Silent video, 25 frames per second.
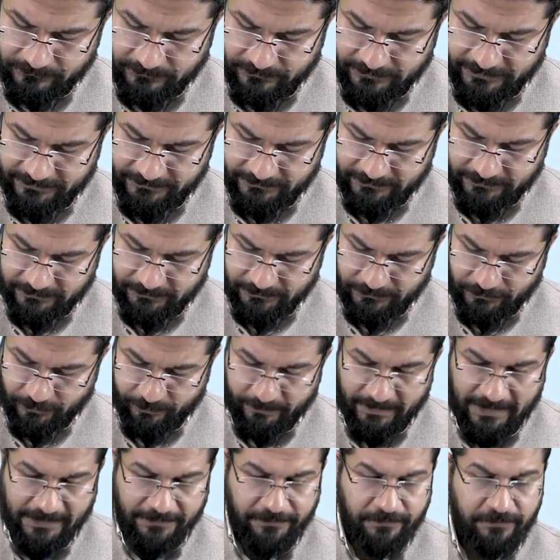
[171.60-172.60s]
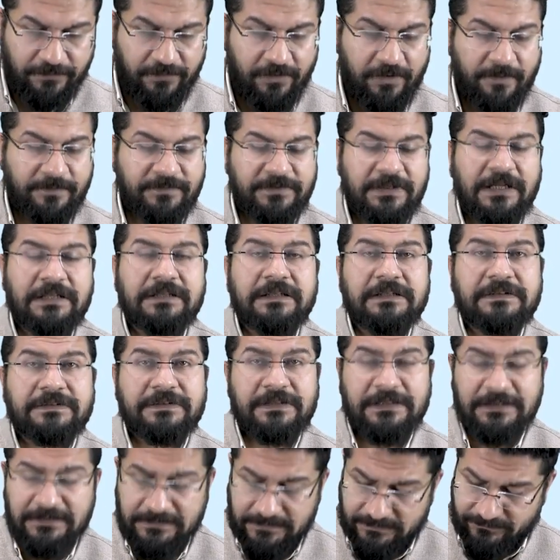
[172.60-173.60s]
These somatotropes are the
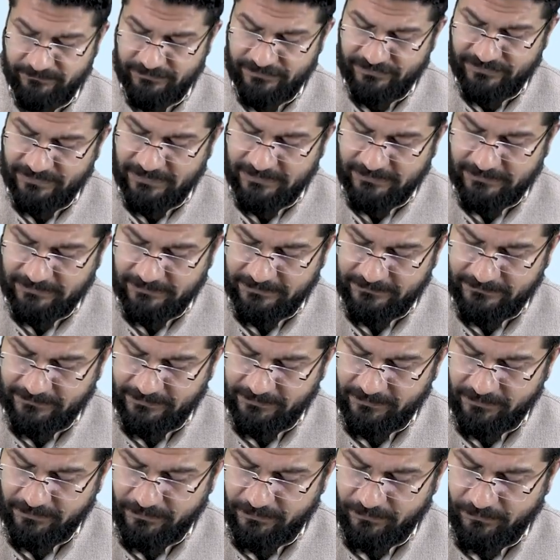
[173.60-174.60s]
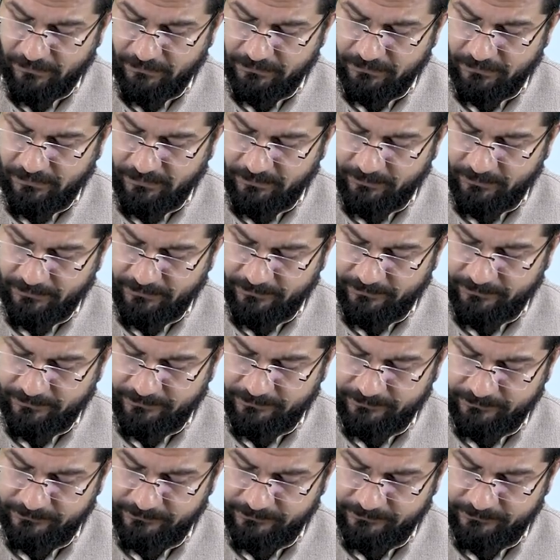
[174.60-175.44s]
cells which are releasing growth hormone.